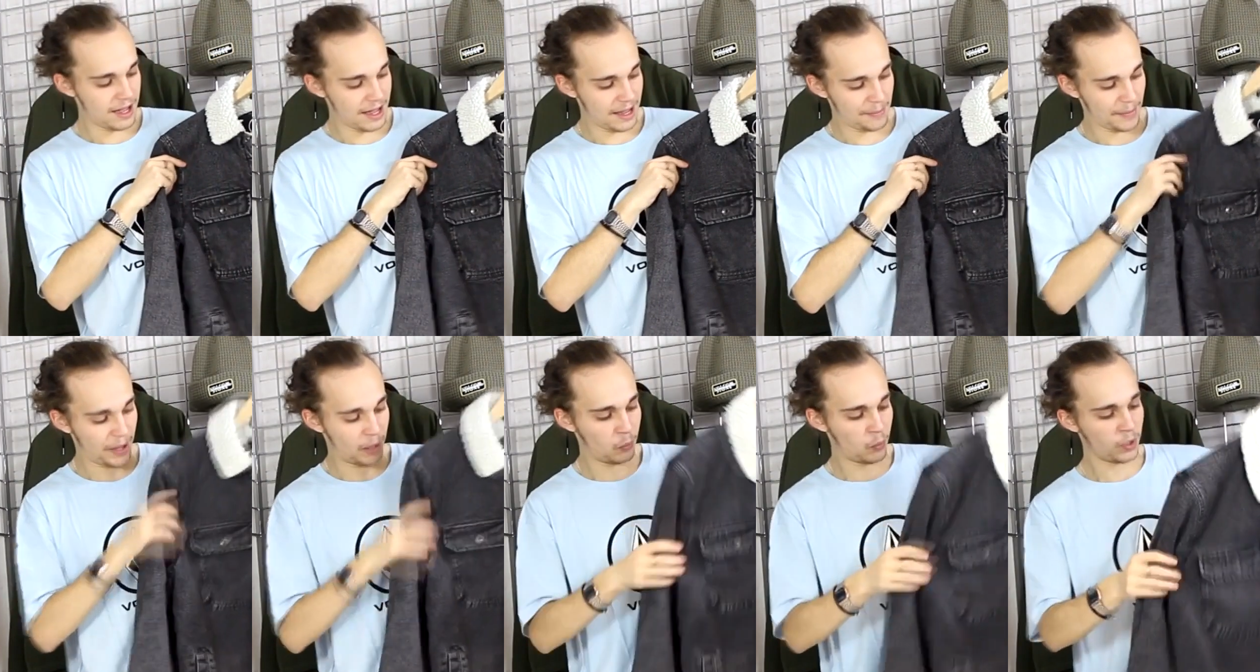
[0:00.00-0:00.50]

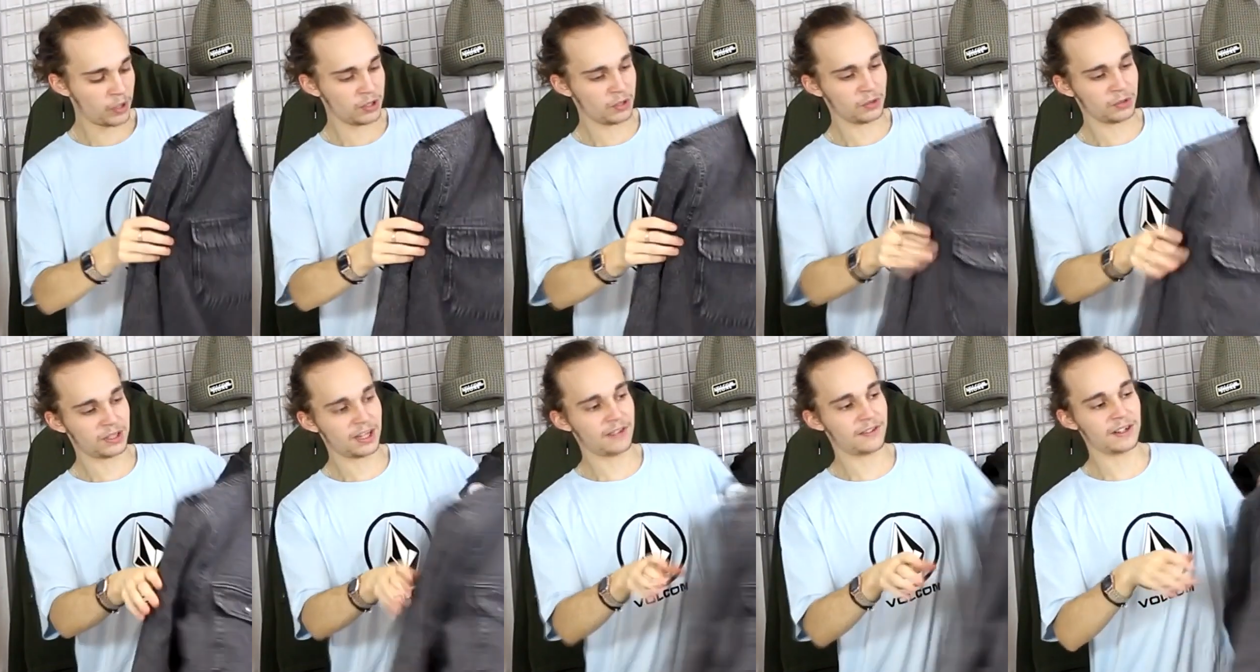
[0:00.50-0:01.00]
and one
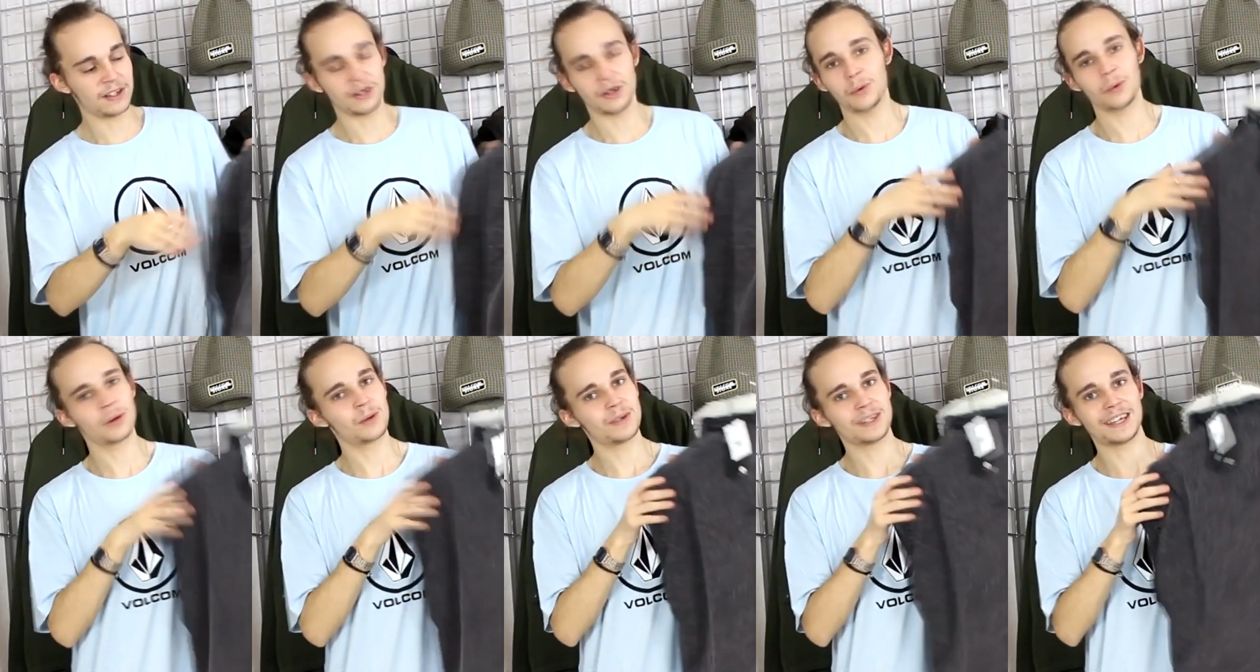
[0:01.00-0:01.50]
you'll definitely
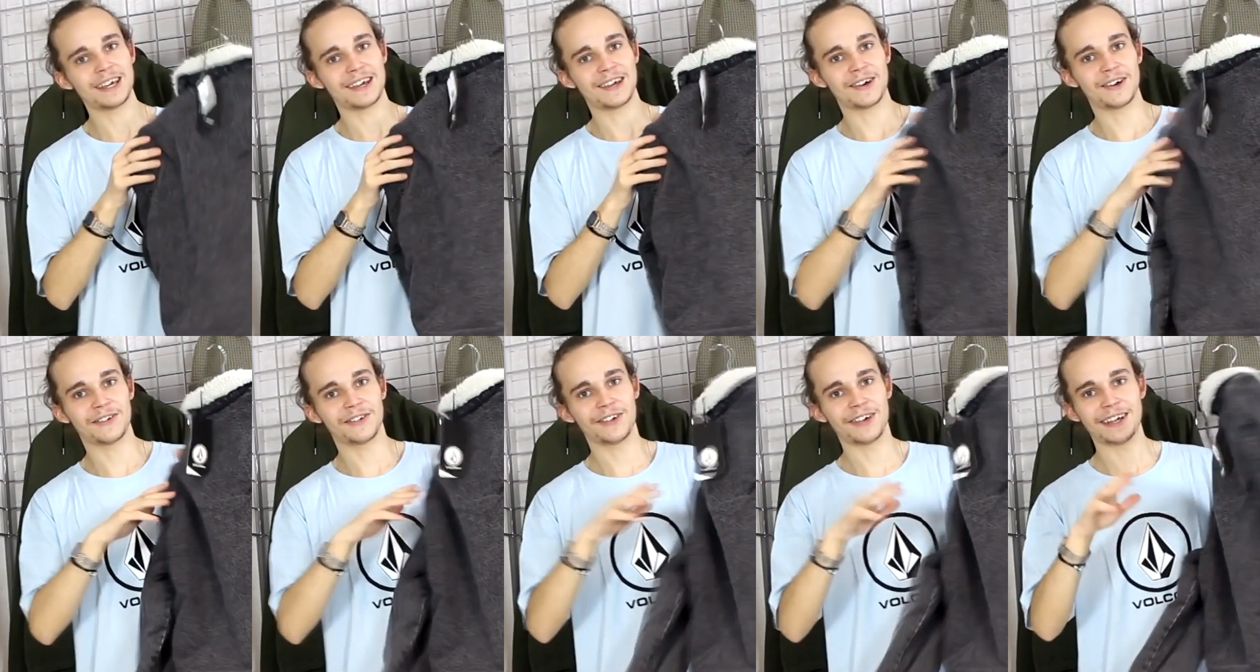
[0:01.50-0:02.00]
not want to be
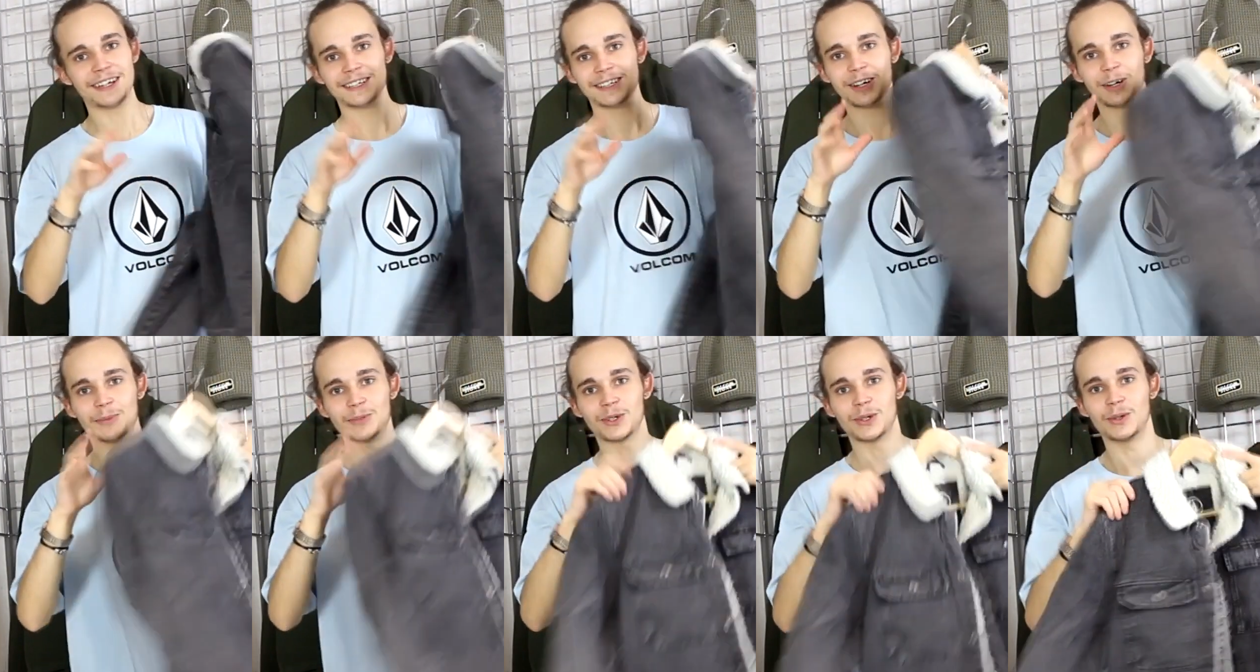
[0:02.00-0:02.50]
taking off
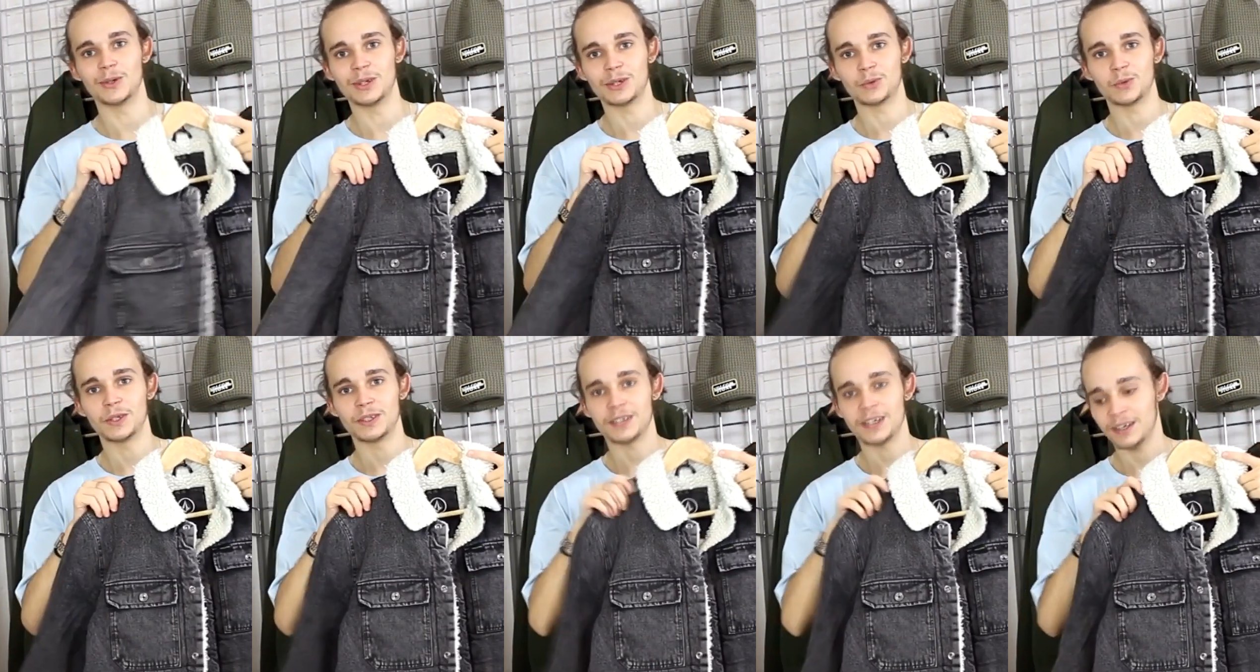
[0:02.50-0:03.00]
anytime soon
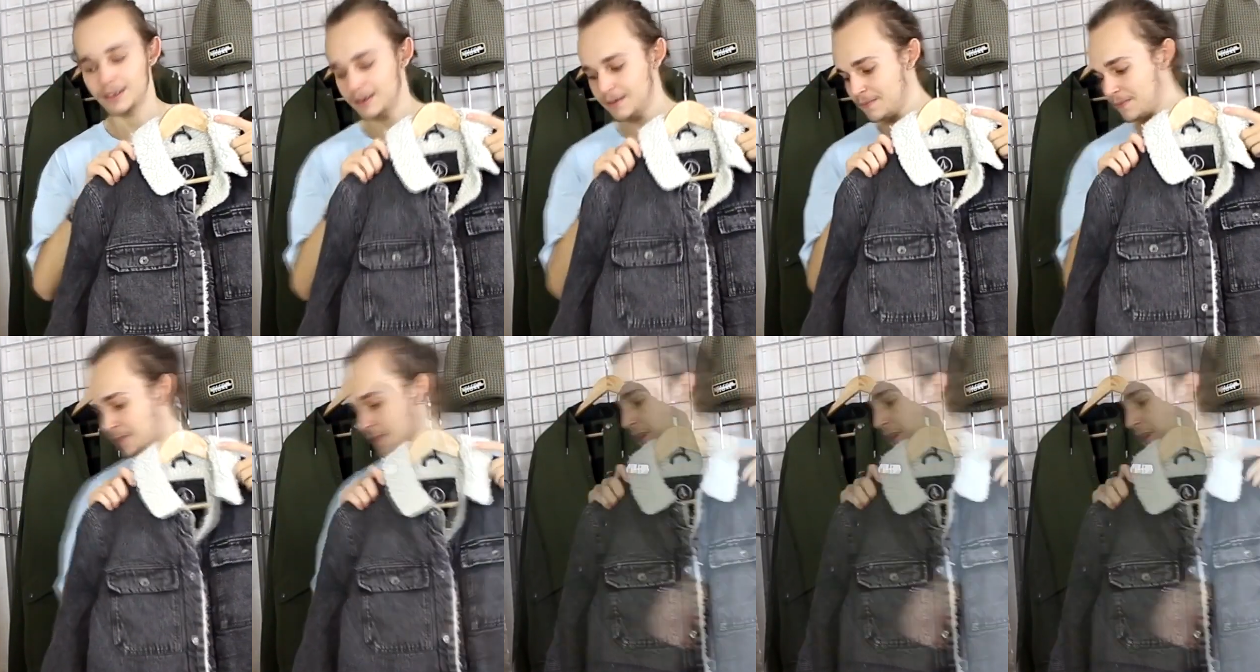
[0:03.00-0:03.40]
this winter.